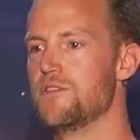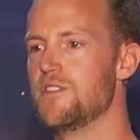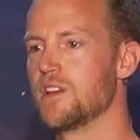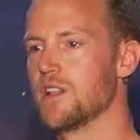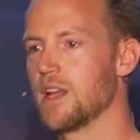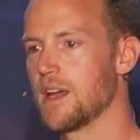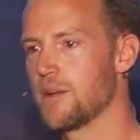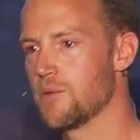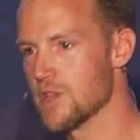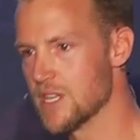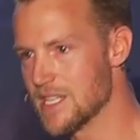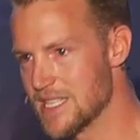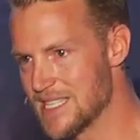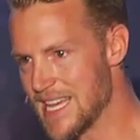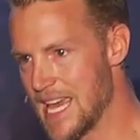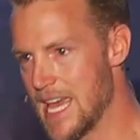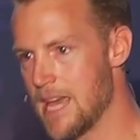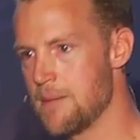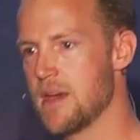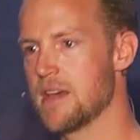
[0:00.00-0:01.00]
feel like we're the
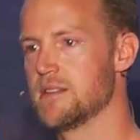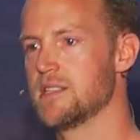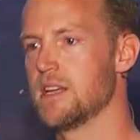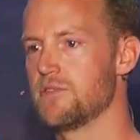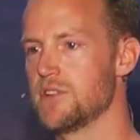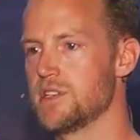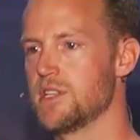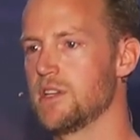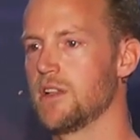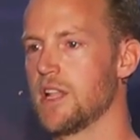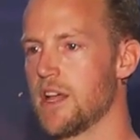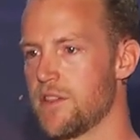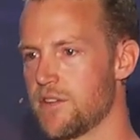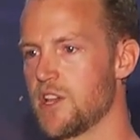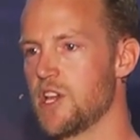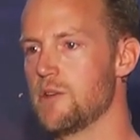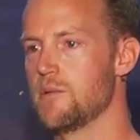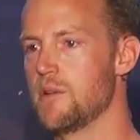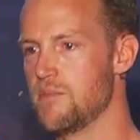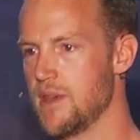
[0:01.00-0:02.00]
same as every single other
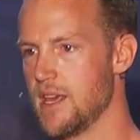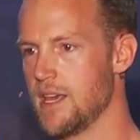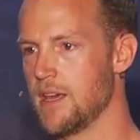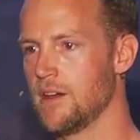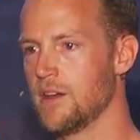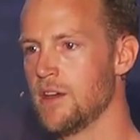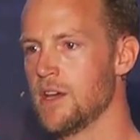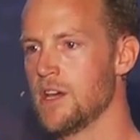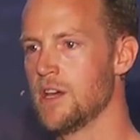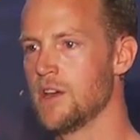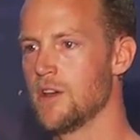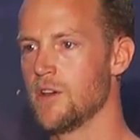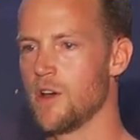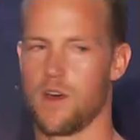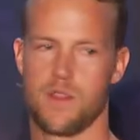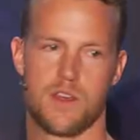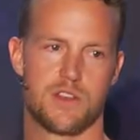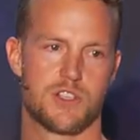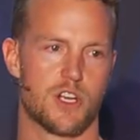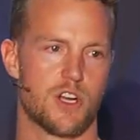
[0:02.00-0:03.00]
human being
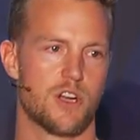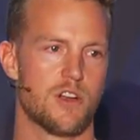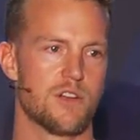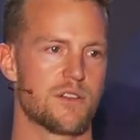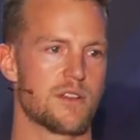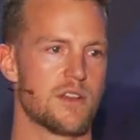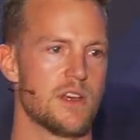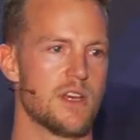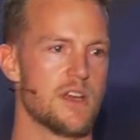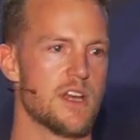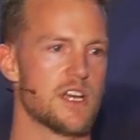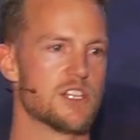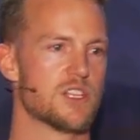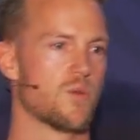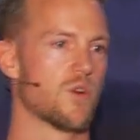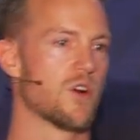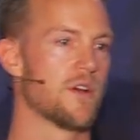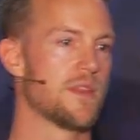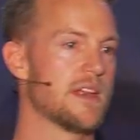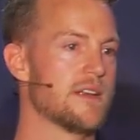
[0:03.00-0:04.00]
on this earth, is a
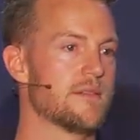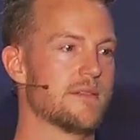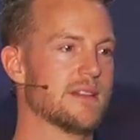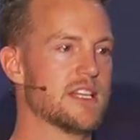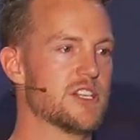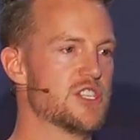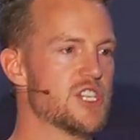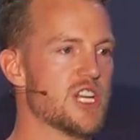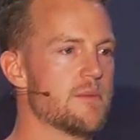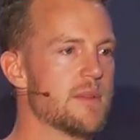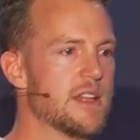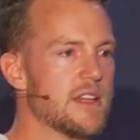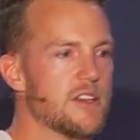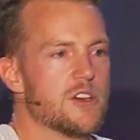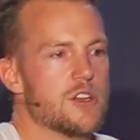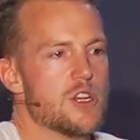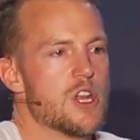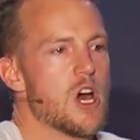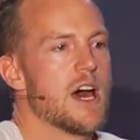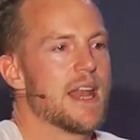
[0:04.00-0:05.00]
world that legitimately
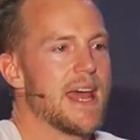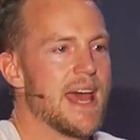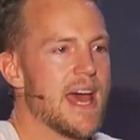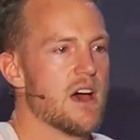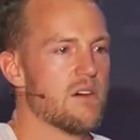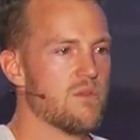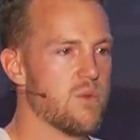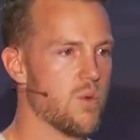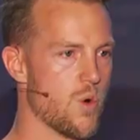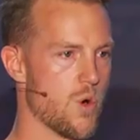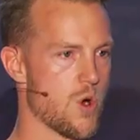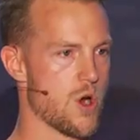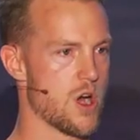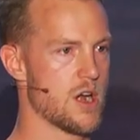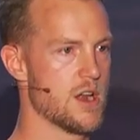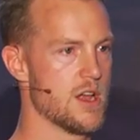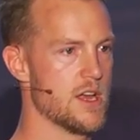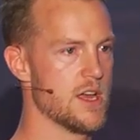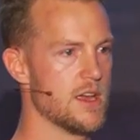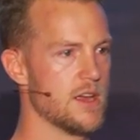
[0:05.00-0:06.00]
could not have
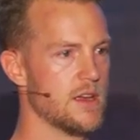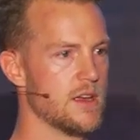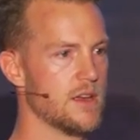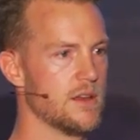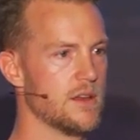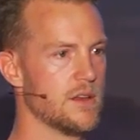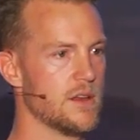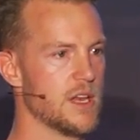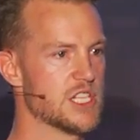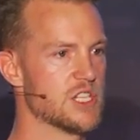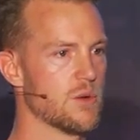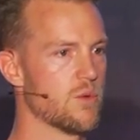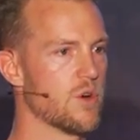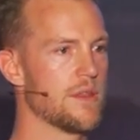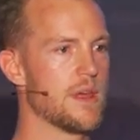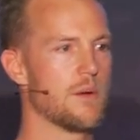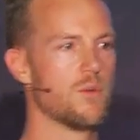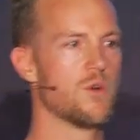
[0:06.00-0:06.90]
war it's a world